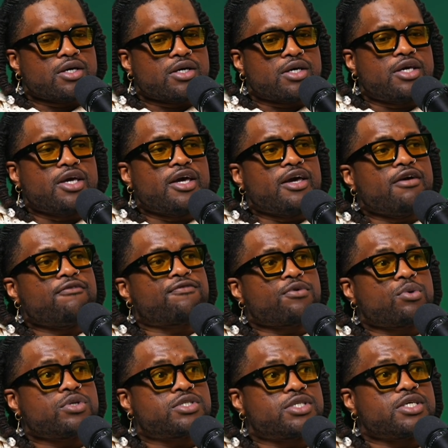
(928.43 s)
He
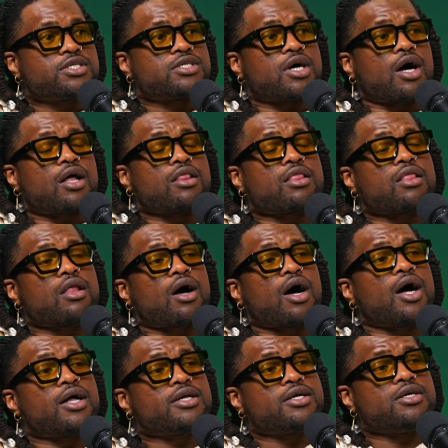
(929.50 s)
influences a
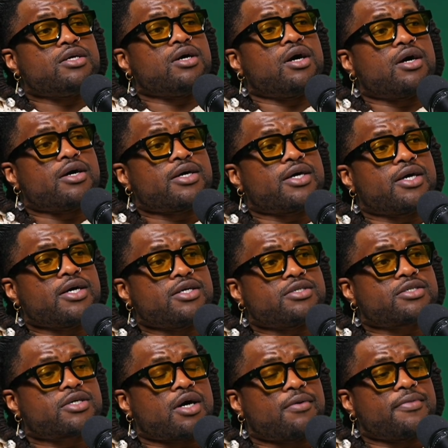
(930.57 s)
lot of young
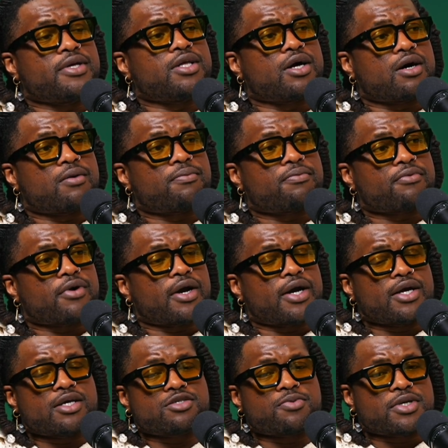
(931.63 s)
kids coming up,
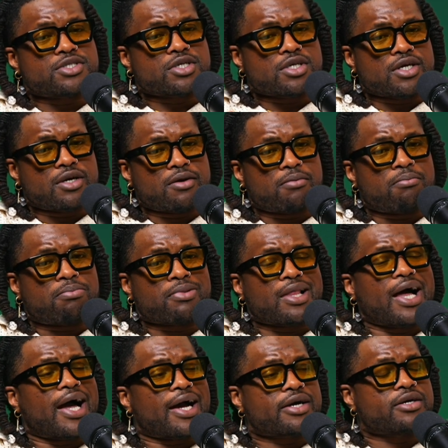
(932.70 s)
right? Especially
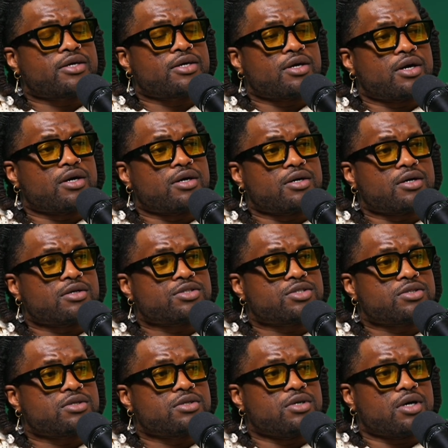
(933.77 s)
black young
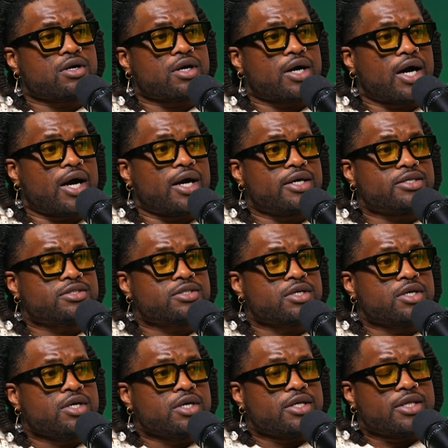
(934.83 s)
guys
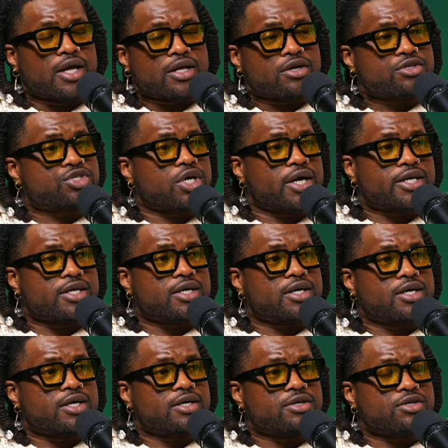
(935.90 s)
that are
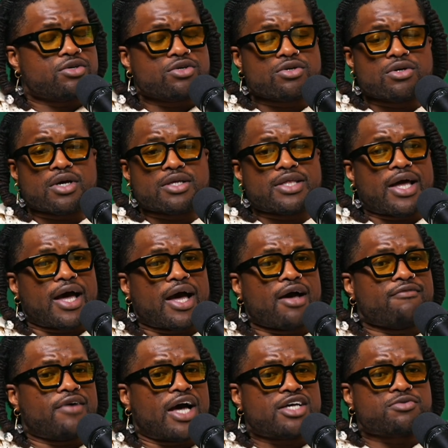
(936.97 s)
that
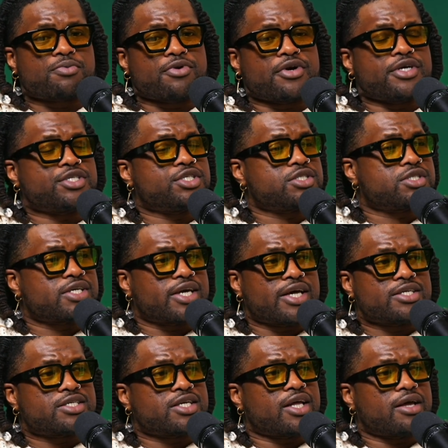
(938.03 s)
have aspirations to get
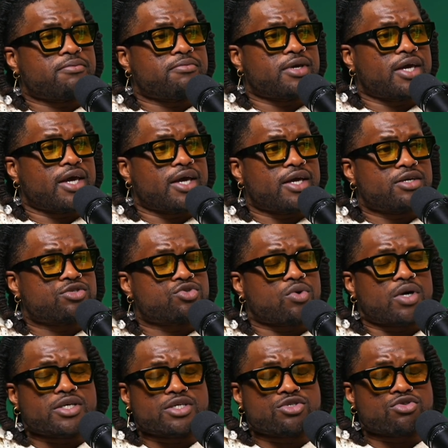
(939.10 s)
into the NBA and so
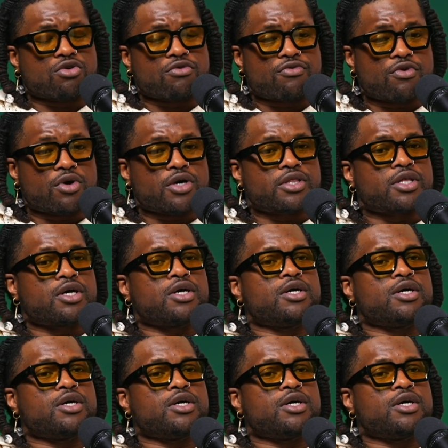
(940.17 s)
on and so forth.